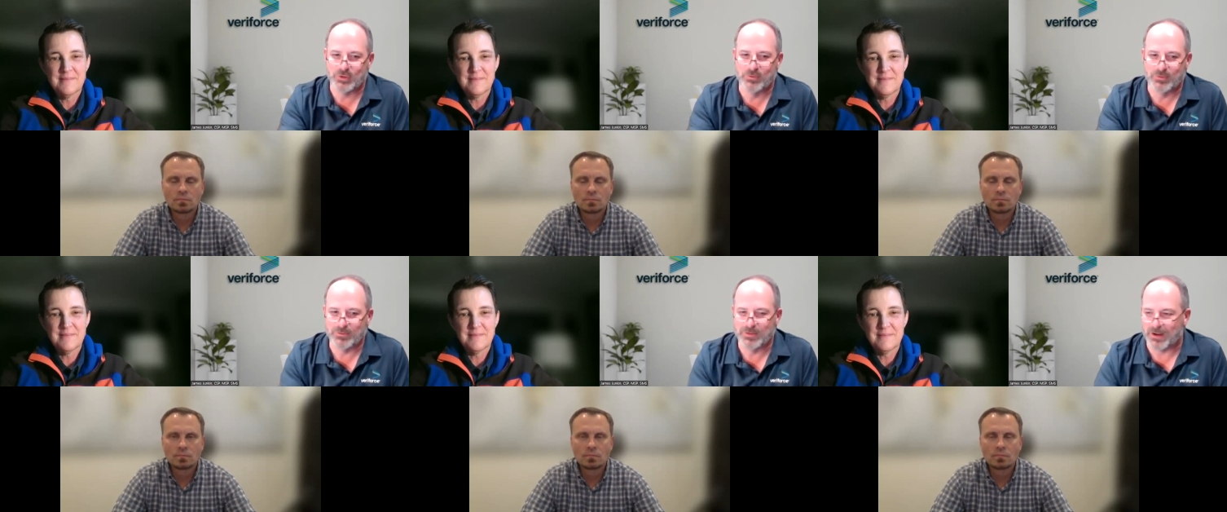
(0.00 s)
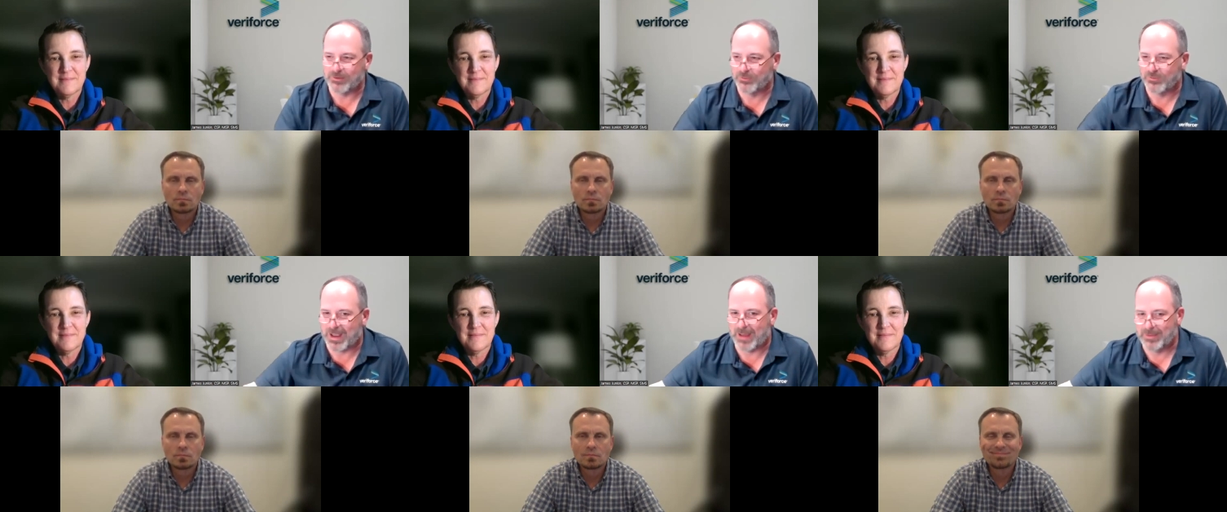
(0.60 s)
Speaker 1: you, Dr.
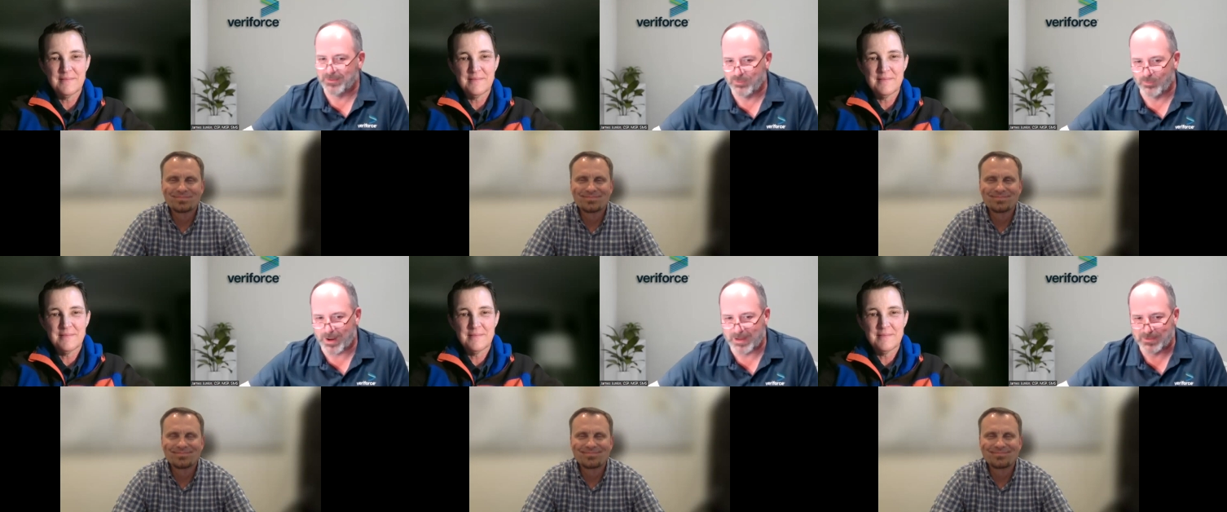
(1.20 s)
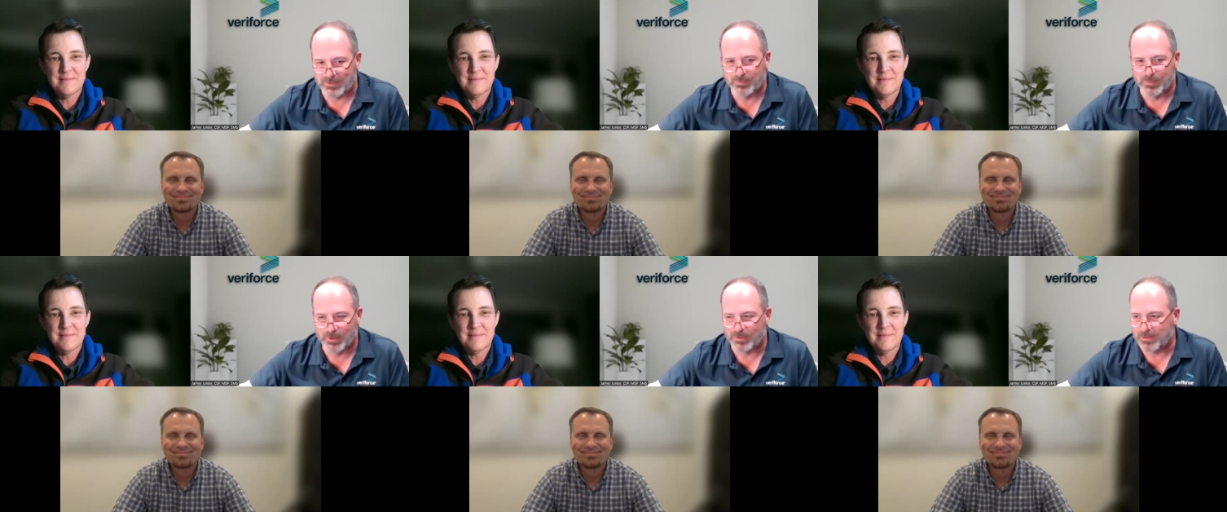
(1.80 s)
Simon, to write this
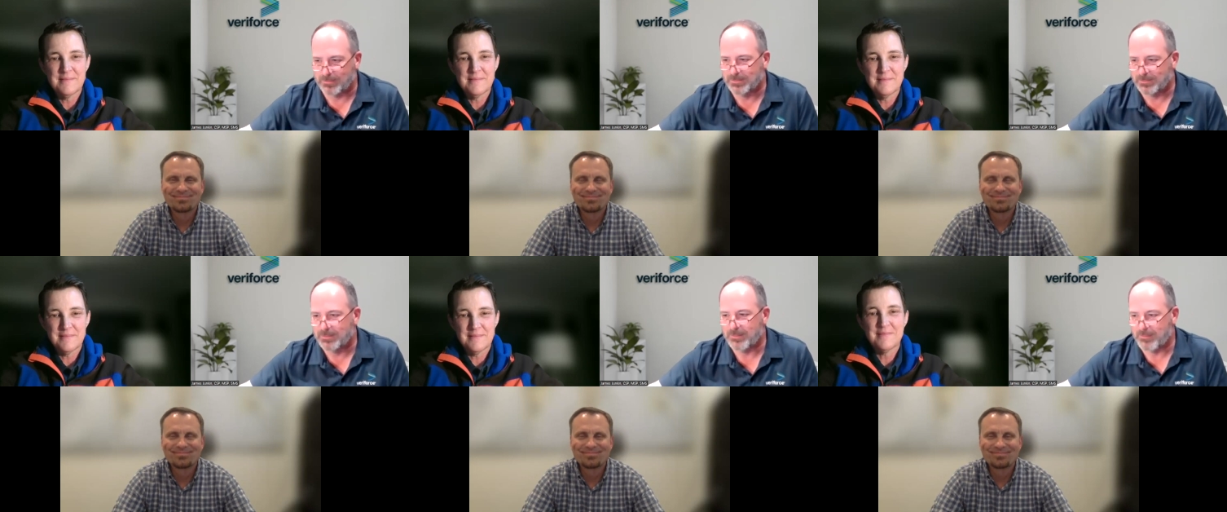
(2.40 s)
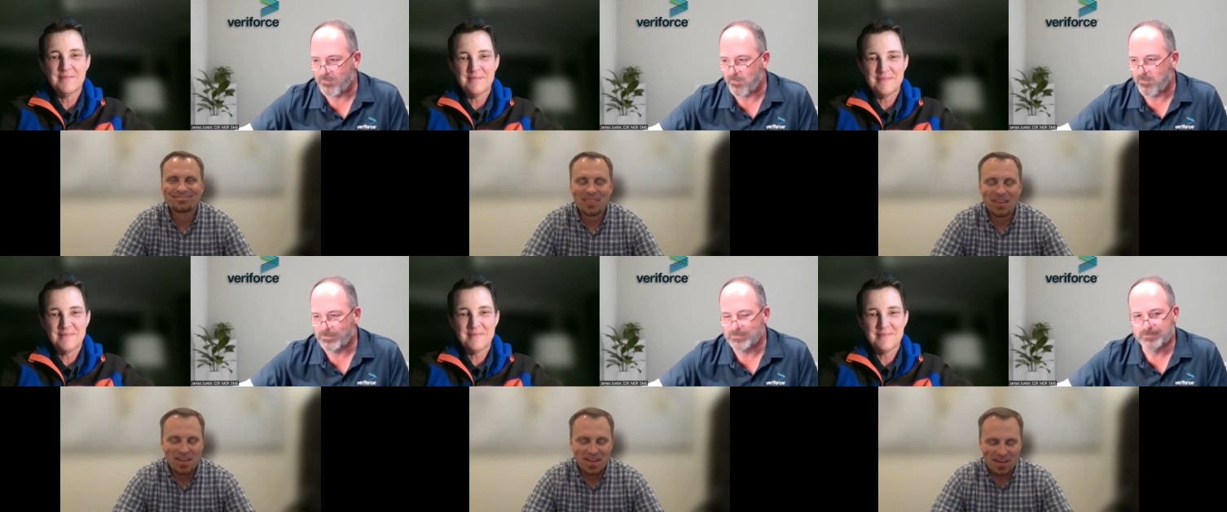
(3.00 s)
book?
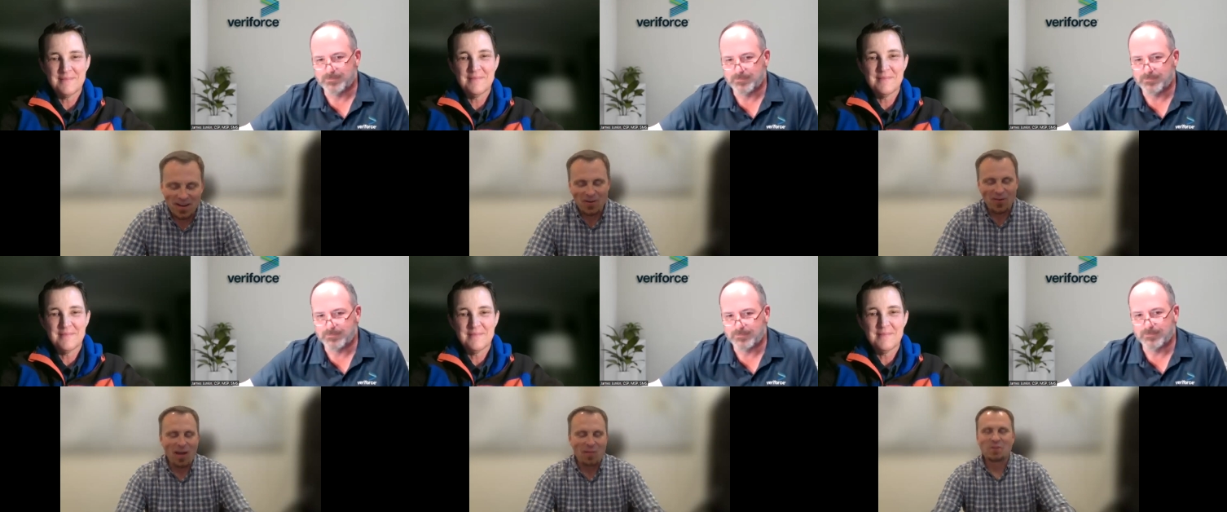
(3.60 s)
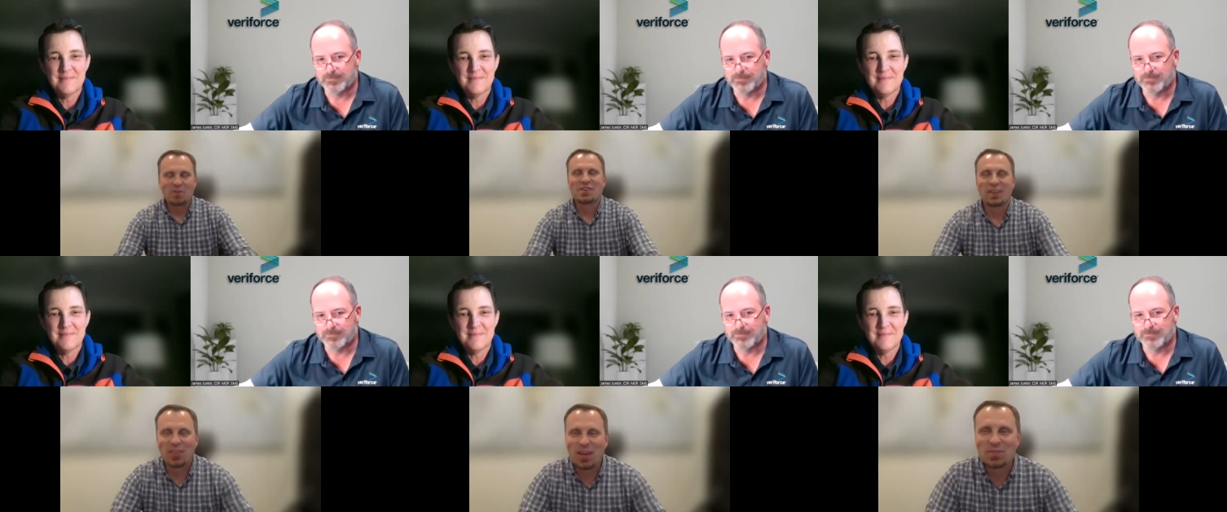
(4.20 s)
Oh, I
Speaker 2: appreciate
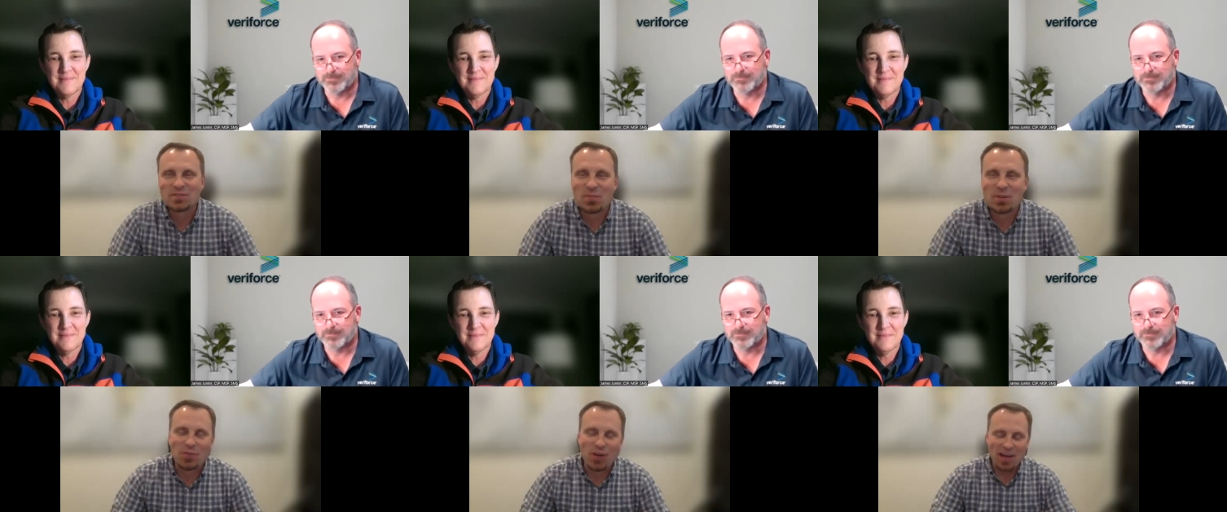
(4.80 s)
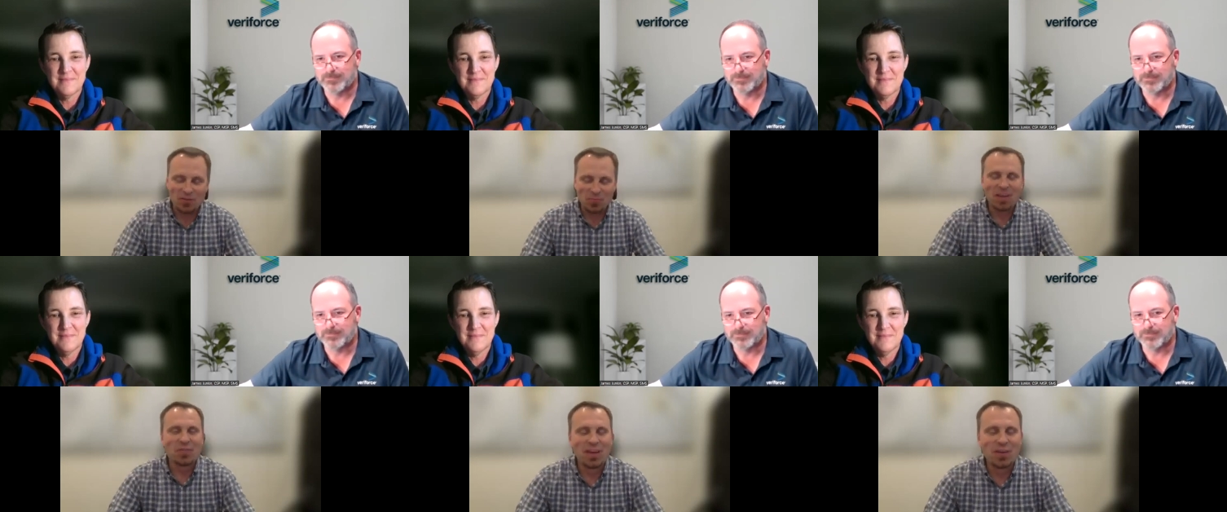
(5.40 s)
it. Thank you so much for having me,
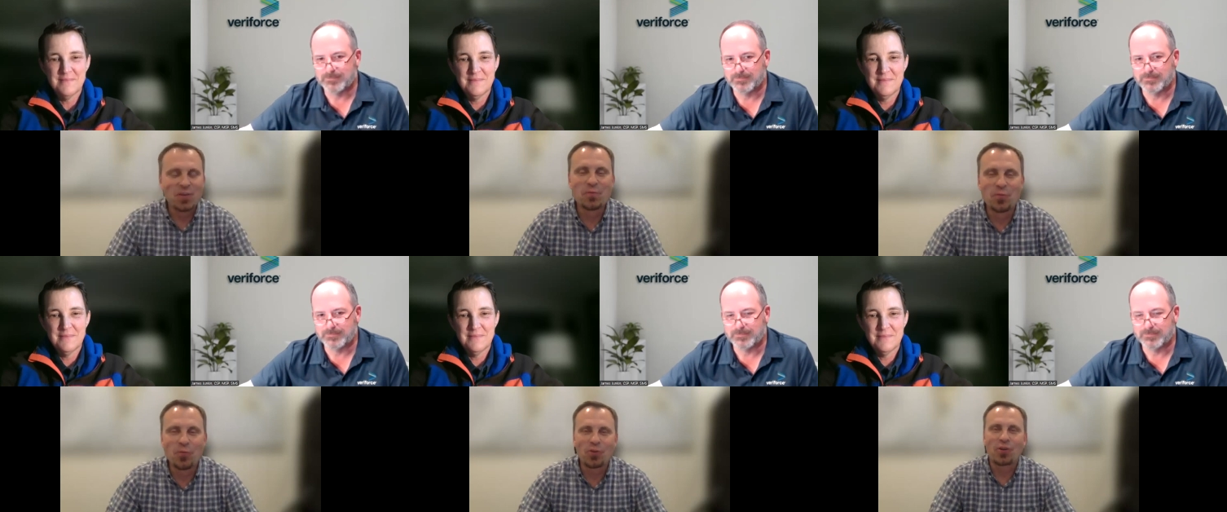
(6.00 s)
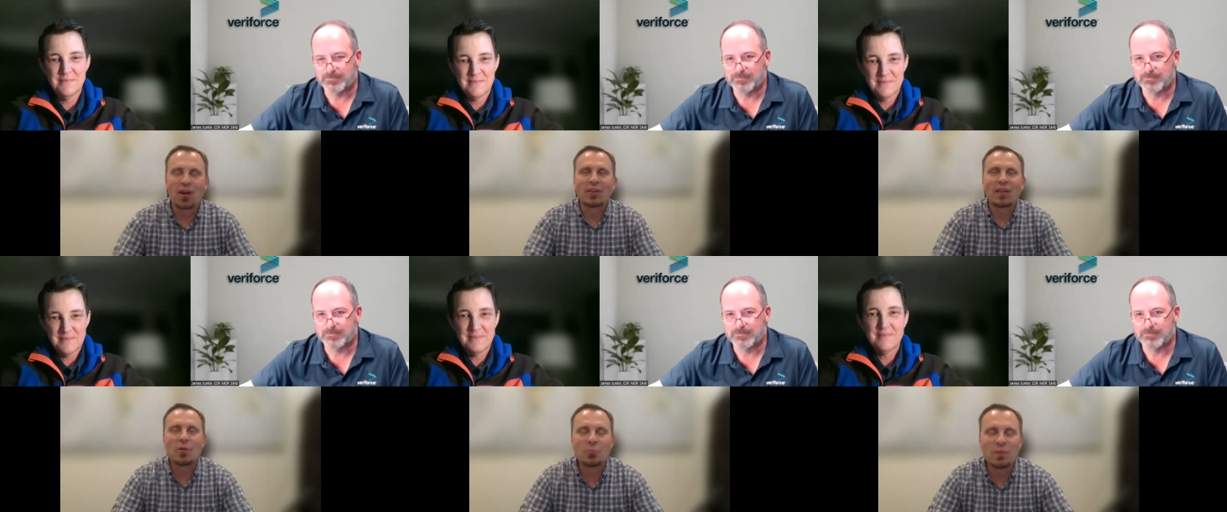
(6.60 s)
and thank you for
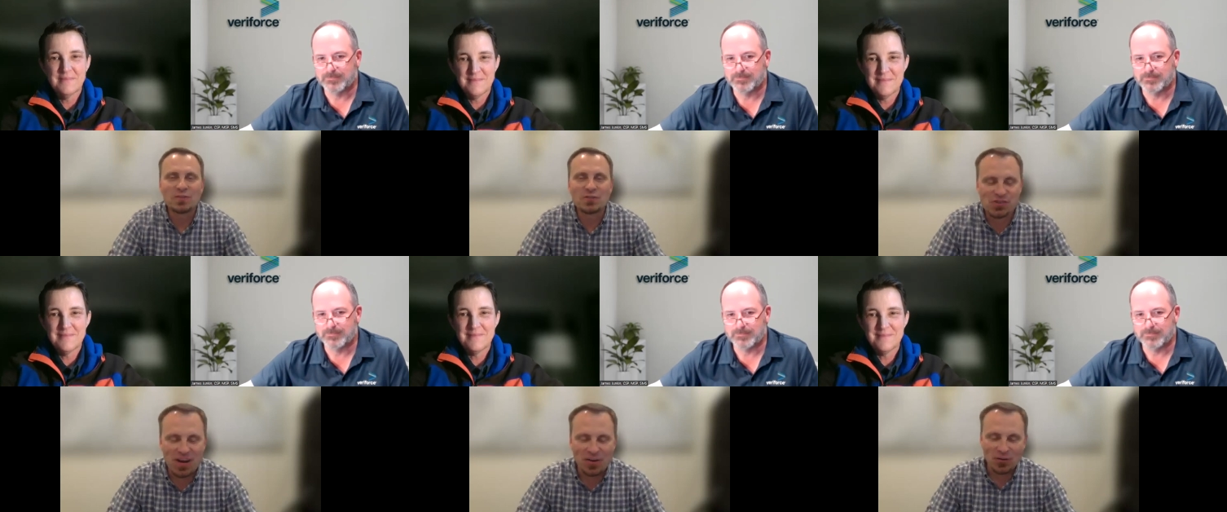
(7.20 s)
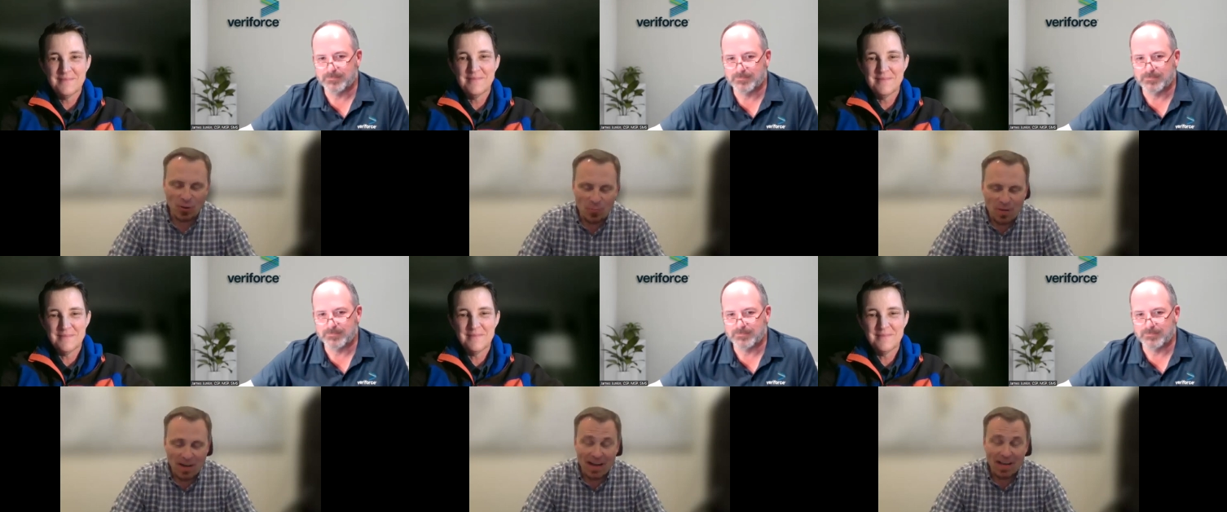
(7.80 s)
allowing me to share a little bit. I